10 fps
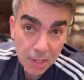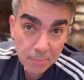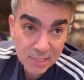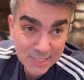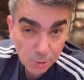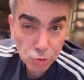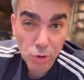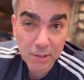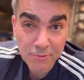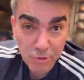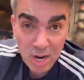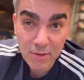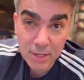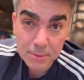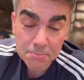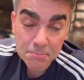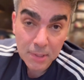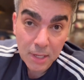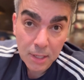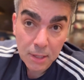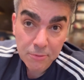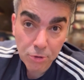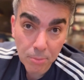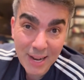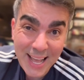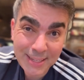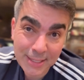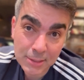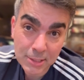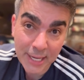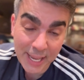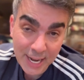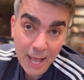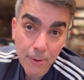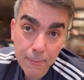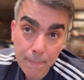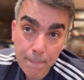but it still took forever from landing to getting out.